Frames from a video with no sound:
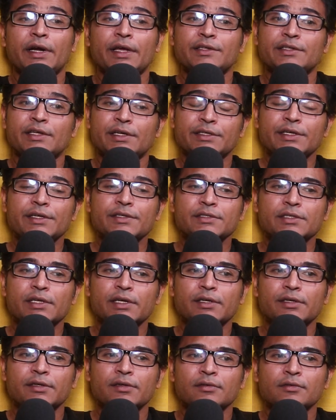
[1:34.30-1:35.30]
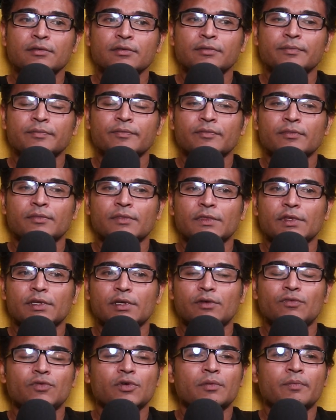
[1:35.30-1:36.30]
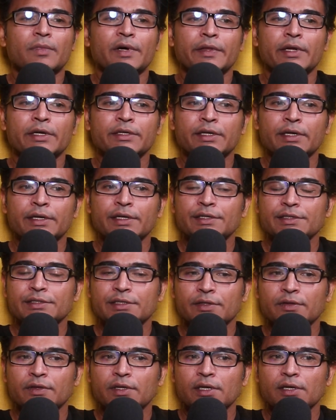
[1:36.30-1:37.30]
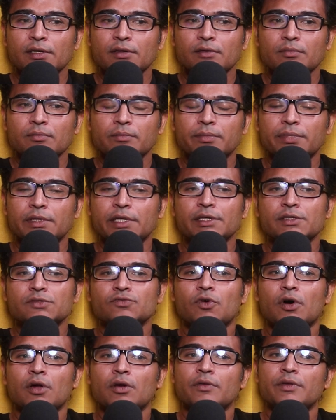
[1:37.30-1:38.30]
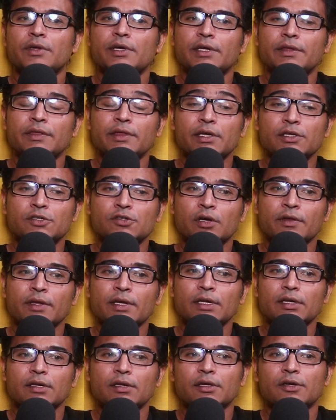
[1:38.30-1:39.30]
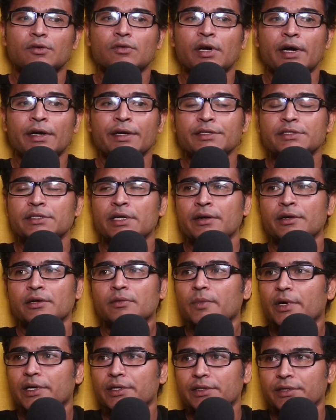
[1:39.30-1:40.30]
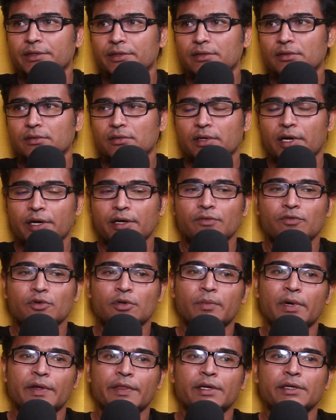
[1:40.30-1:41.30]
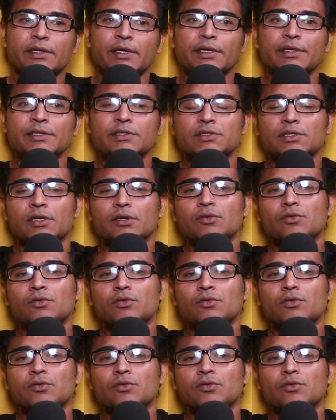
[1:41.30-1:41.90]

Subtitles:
But I suggest that if your mother tongue is Hindi, please follow the Hindi channel. You will understand it better. And if your mother tongue is